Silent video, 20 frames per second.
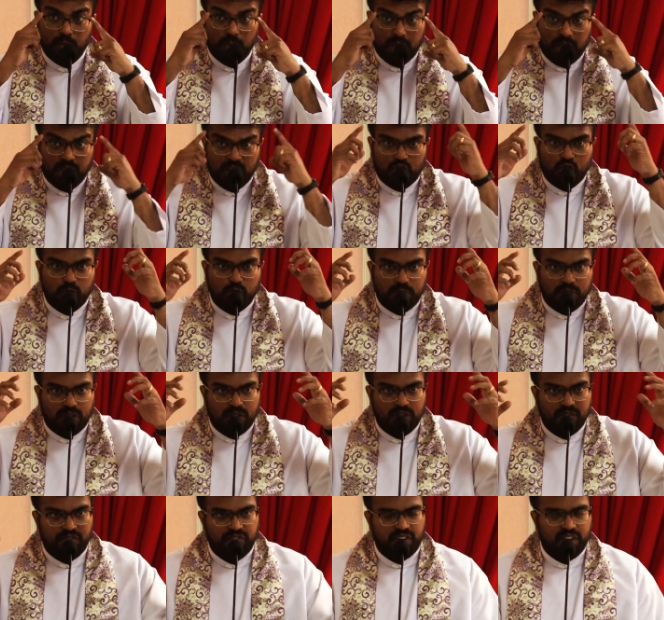We need to be
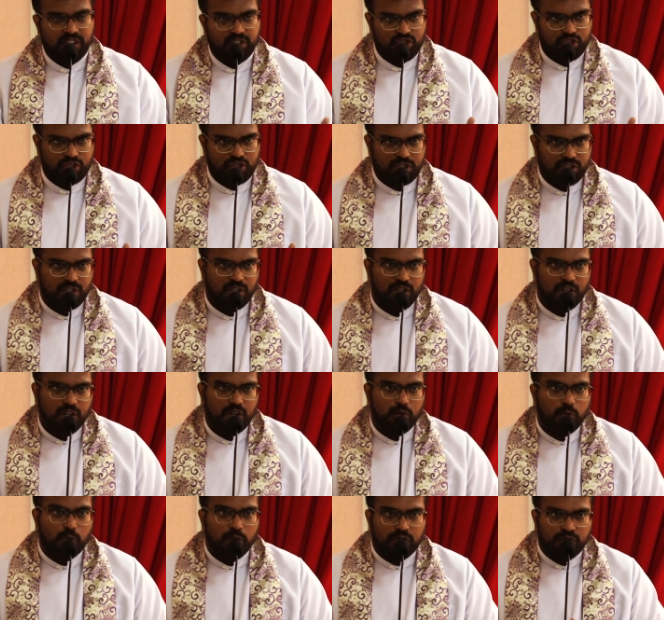refreshed
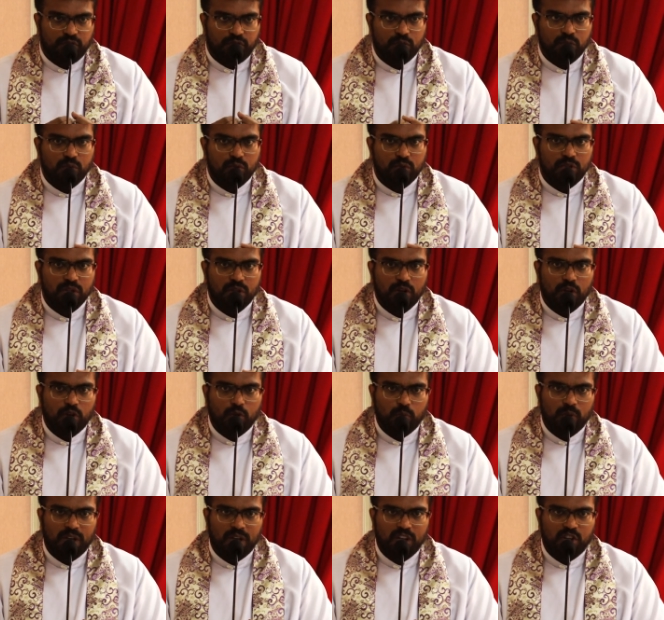with food.
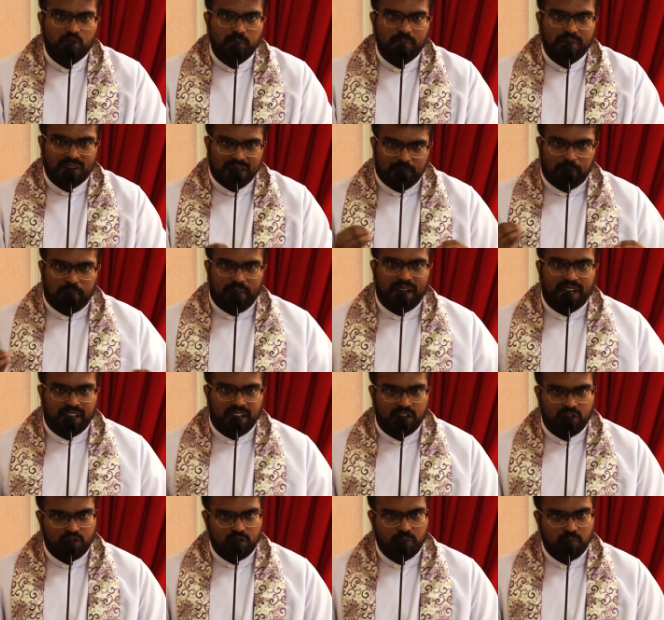We need to be
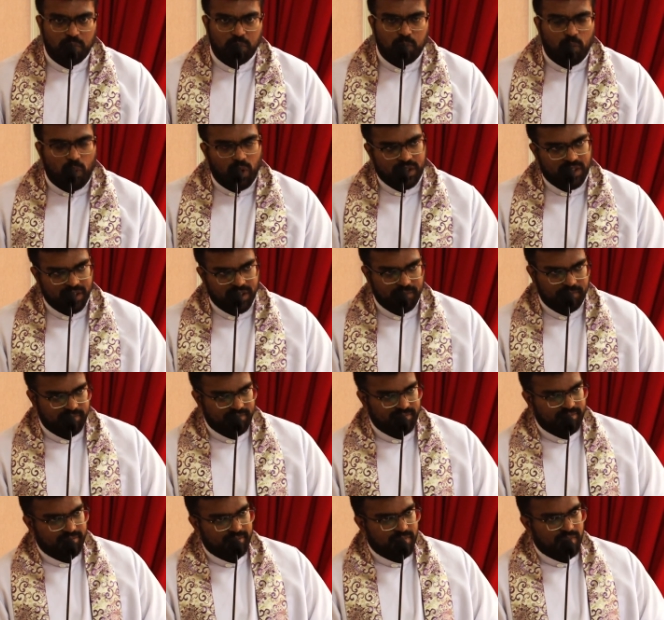replenished with water.
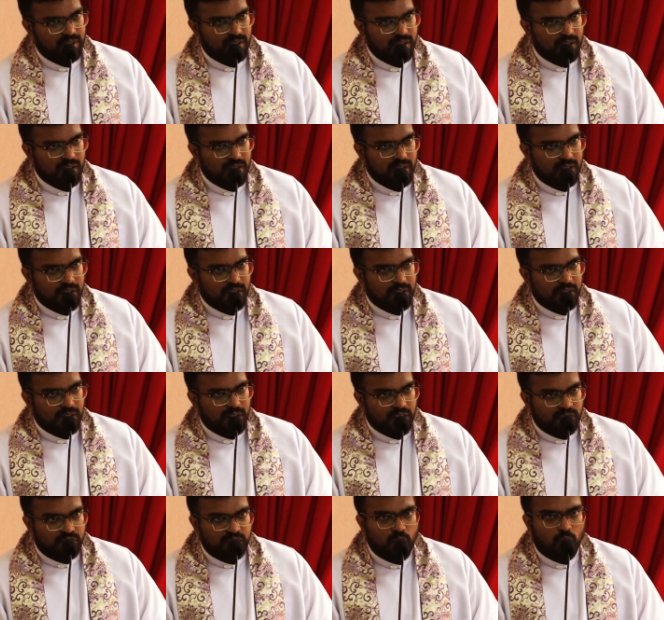
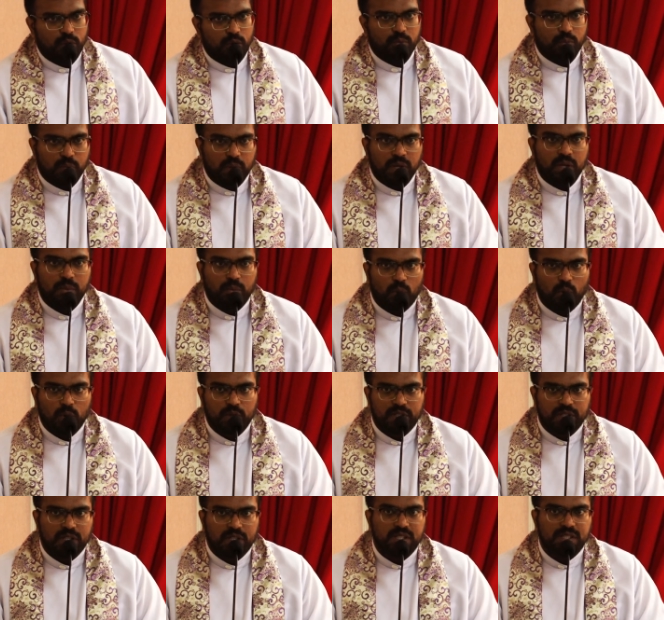If not, we
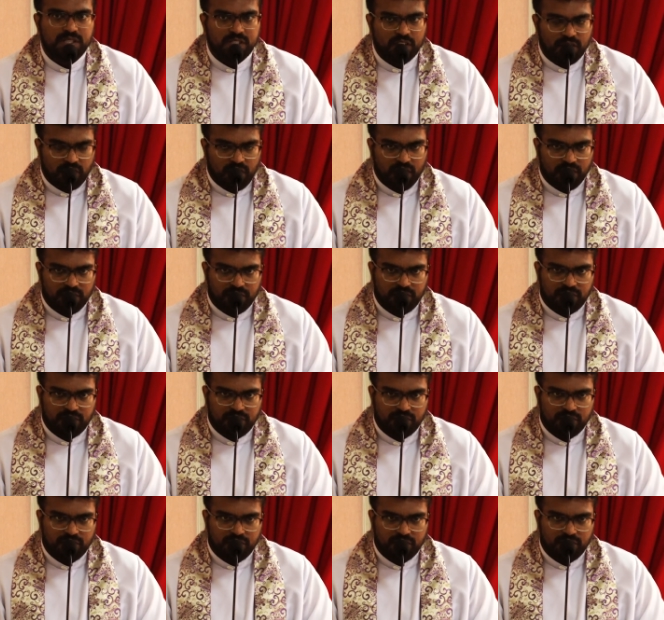won't survive.